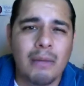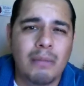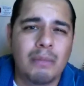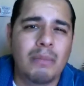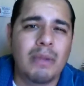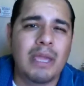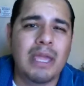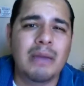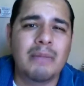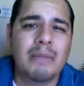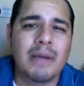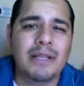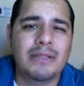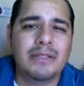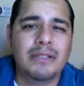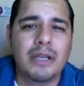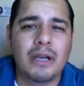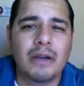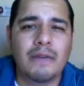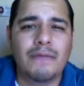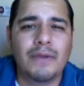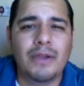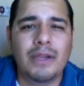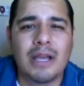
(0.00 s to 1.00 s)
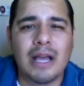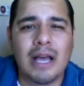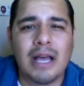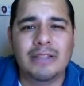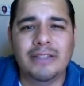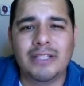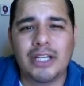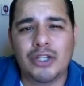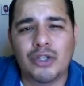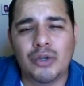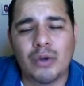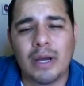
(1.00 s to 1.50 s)
Me, myself, you
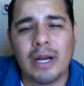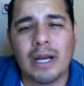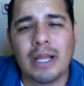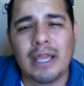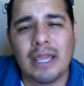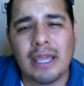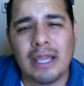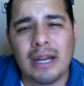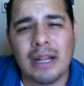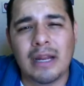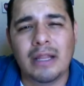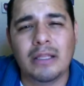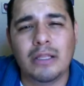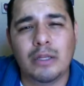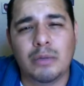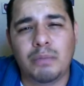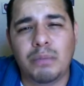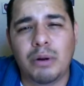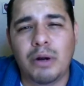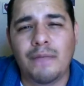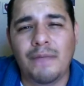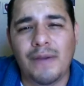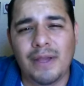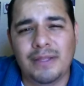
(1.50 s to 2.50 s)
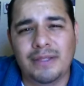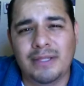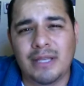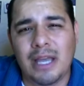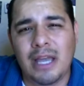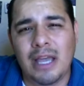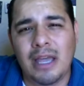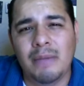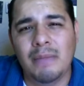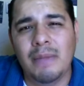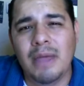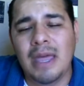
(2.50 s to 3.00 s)
guys, I try to get in at the perfect
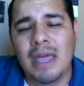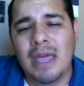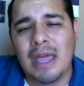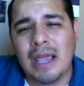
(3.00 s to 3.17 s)
time,